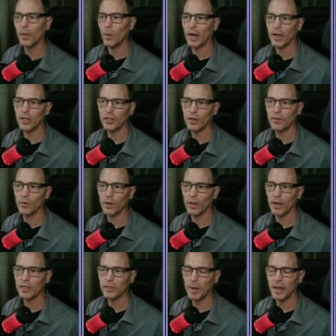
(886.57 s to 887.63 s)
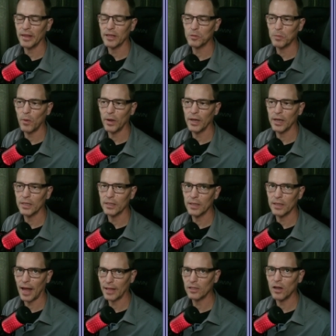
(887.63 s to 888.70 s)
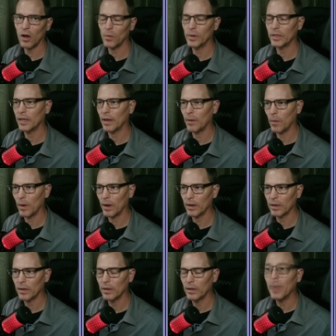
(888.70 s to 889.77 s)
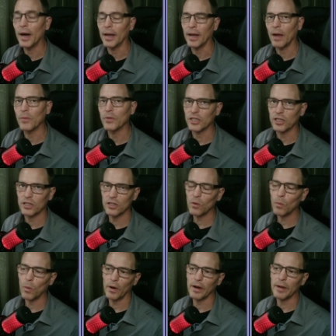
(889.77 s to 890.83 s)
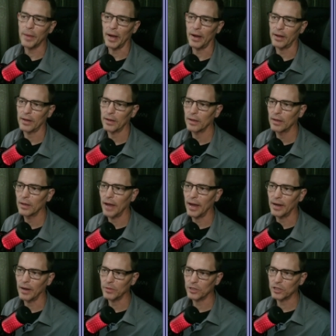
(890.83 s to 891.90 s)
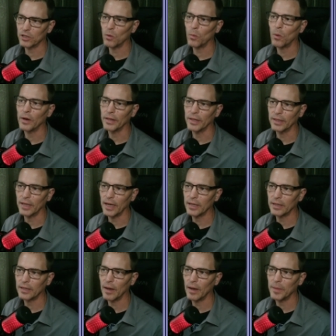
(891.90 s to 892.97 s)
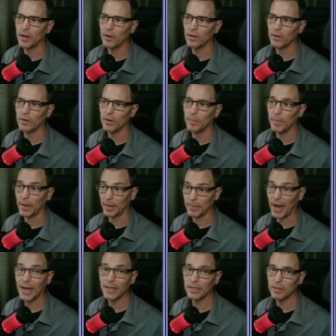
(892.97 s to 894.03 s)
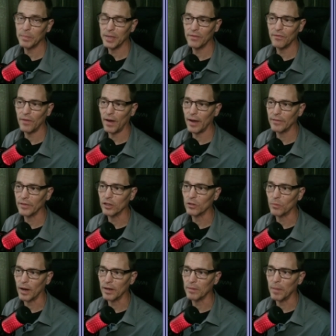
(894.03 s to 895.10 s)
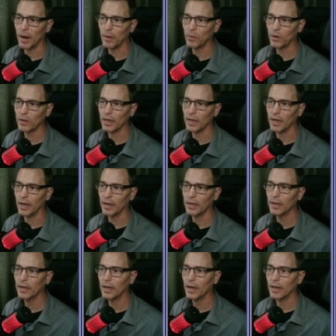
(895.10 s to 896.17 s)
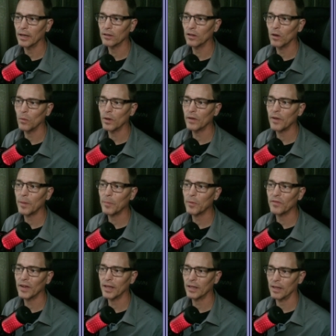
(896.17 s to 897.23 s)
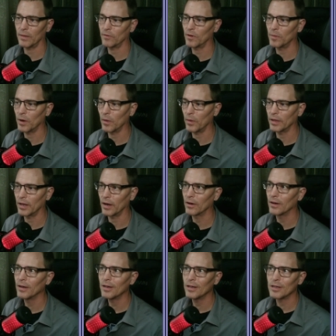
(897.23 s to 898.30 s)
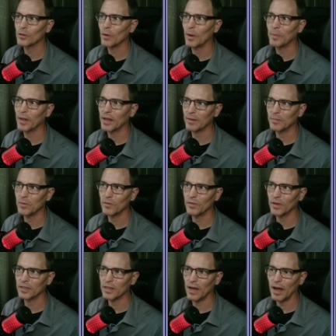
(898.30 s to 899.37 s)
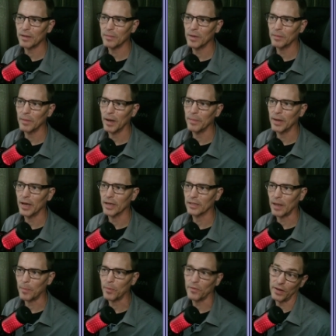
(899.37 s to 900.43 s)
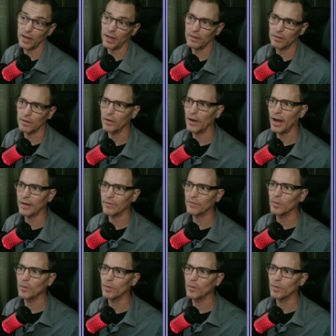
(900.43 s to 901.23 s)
What I should have realized by this point is that's not what they want. But I was still worried about it. And I was still worried that they could come here, but back to b5 and threaten my rook again. And I thought, what if I prevented them from going there? So I played a move that's not among my best. I prevented their knight